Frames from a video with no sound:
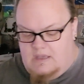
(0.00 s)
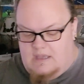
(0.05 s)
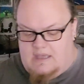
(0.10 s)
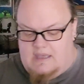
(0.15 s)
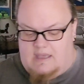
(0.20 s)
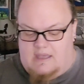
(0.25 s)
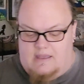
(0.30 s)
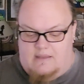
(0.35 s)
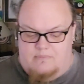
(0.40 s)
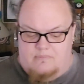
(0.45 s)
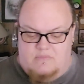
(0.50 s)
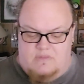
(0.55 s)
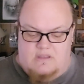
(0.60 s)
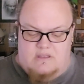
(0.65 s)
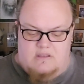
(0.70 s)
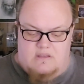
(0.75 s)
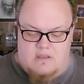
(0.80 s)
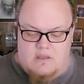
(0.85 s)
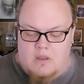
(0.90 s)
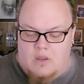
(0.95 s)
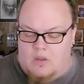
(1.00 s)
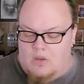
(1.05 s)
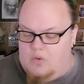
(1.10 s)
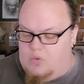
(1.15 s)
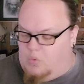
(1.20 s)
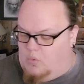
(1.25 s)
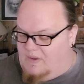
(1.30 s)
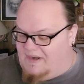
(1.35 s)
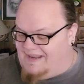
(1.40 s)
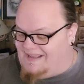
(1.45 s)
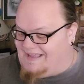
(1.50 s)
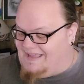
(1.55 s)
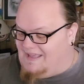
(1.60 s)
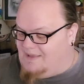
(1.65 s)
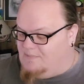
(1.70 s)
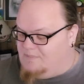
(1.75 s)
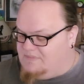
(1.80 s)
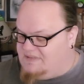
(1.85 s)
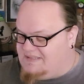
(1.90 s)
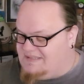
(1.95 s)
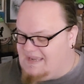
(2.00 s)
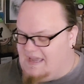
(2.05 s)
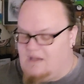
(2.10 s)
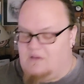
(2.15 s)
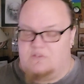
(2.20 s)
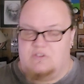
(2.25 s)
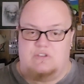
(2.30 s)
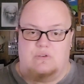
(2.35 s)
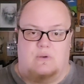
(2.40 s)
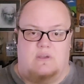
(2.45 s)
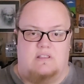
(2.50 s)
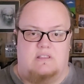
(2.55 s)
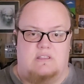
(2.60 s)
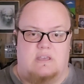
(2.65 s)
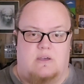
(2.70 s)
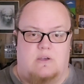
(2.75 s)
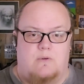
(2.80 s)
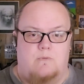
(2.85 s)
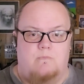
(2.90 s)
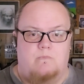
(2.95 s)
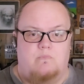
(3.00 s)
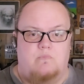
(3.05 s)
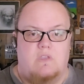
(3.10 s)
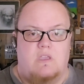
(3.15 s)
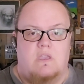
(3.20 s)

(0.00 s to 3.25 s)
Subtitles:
When it comes down to it, though,